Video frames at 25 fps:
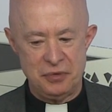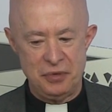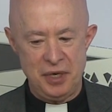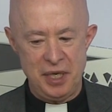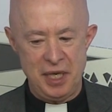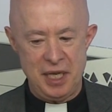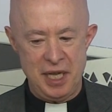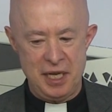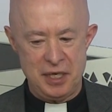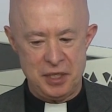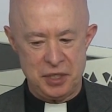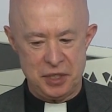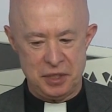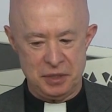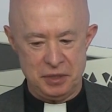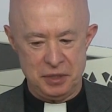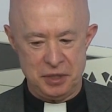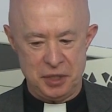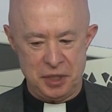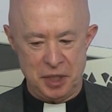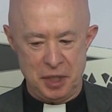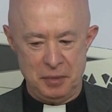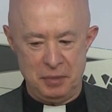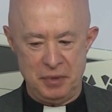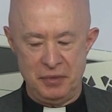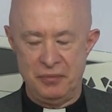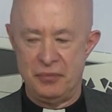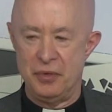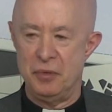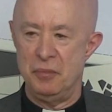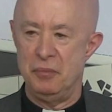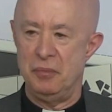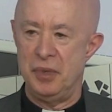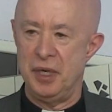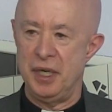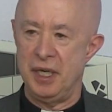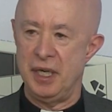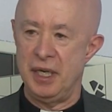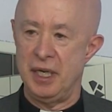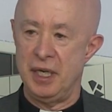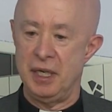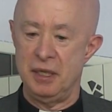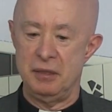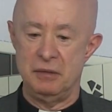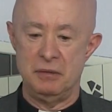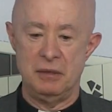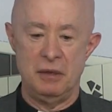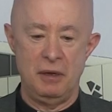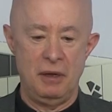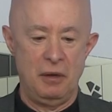the relationship from
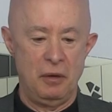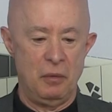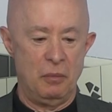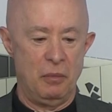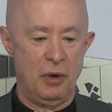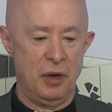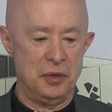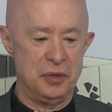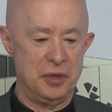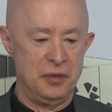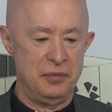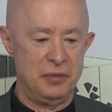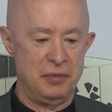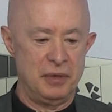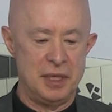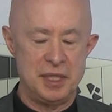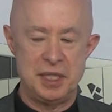being one of,